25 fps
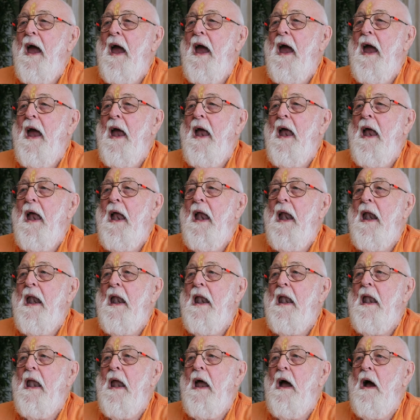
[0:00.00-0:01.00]

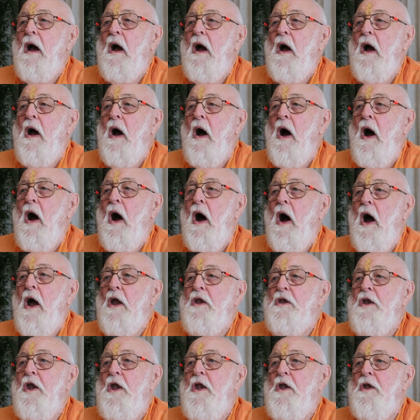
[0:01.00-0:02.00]
And
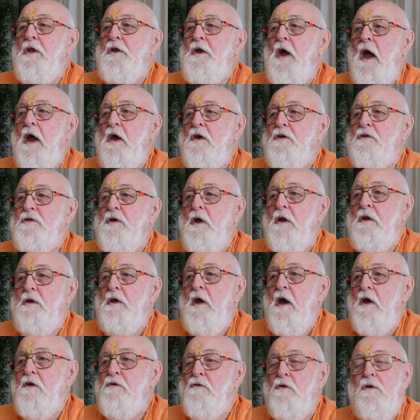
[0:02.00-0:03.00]
I didn't take
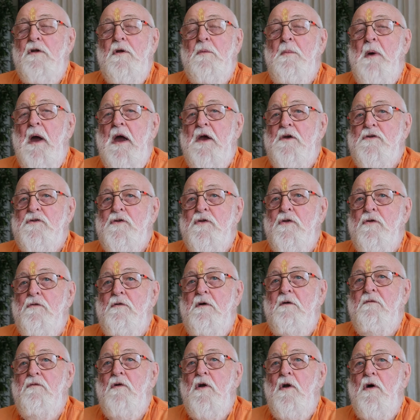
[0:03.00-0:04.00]
sannyas on the banks of
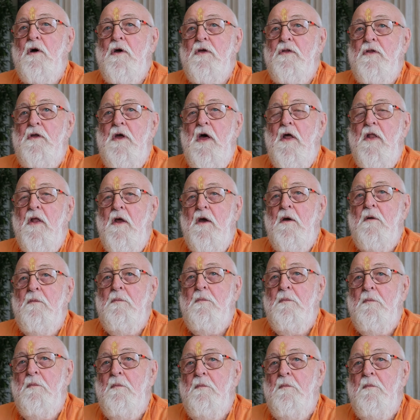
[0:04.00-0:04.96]
the river like the other